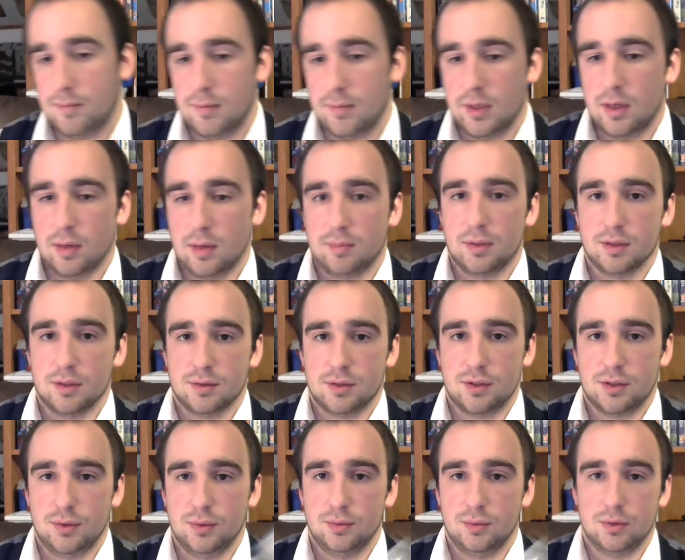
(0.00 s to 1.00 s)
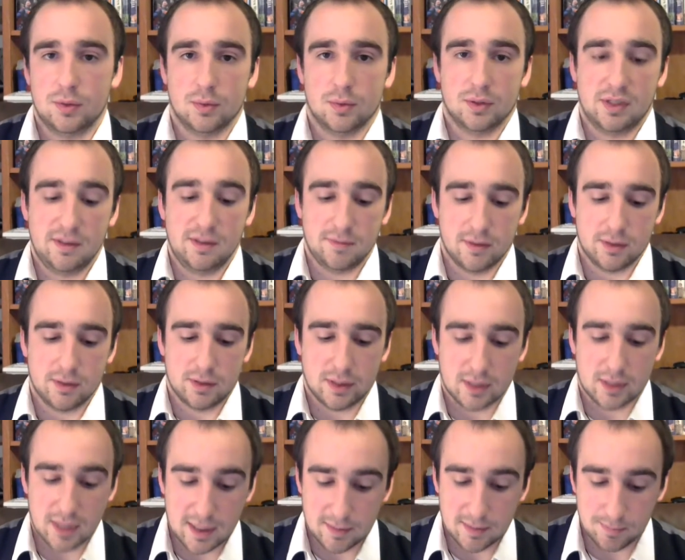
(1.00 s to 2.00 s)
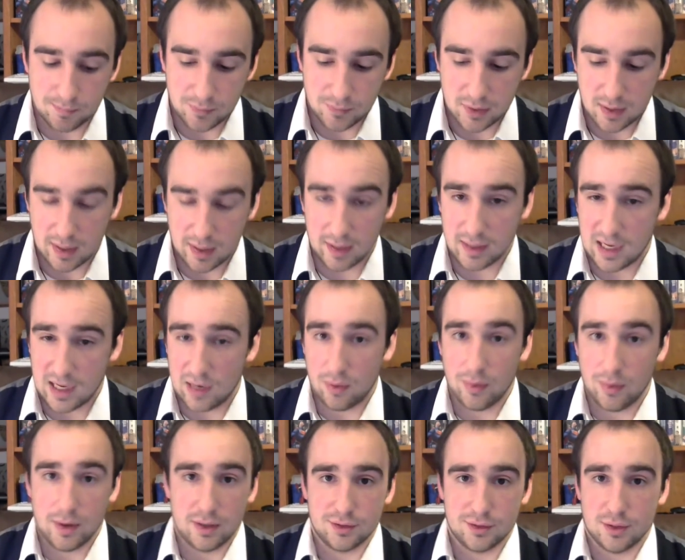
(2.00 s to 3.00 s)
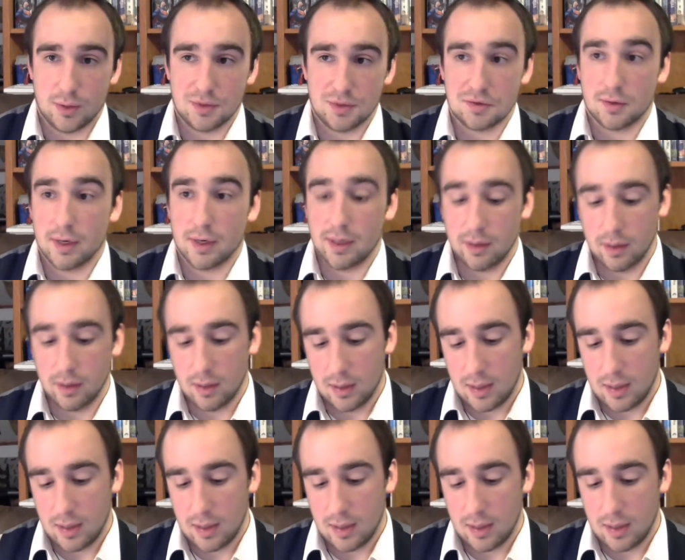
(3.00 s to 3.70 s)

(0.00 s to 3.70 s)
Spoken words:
+2 to her defense like that. And outwit is always great.